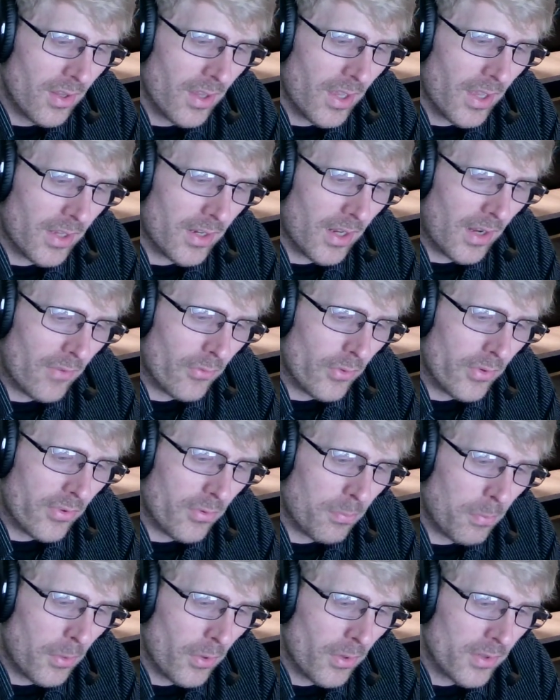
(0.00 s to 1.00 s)
And every
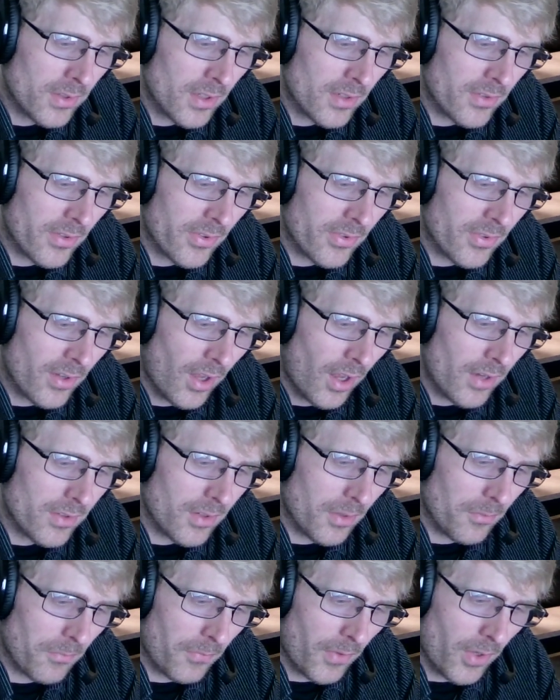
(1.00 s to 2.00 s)
spirit that does not
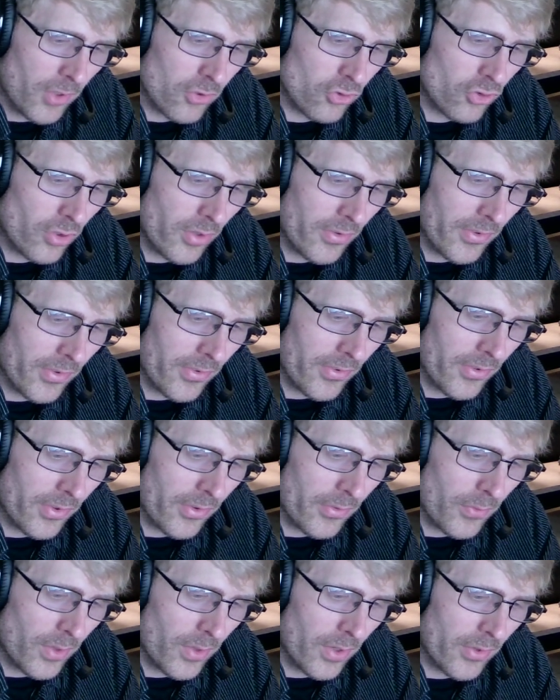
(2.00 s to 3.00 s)
confess Jesus
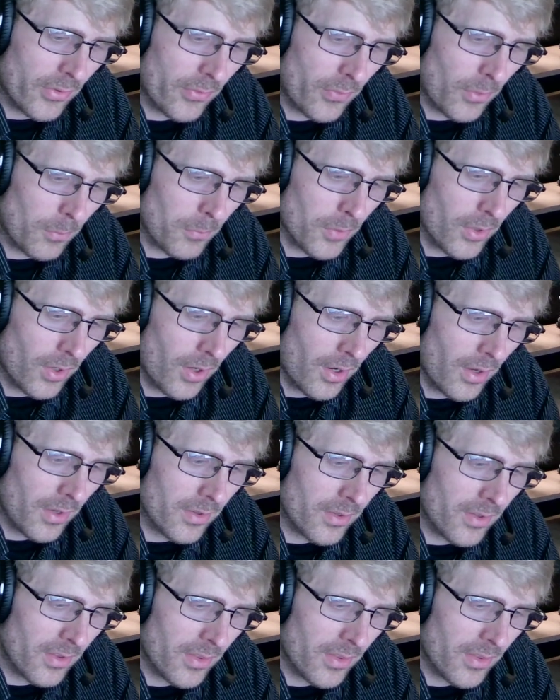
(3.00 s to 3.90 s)
is from God,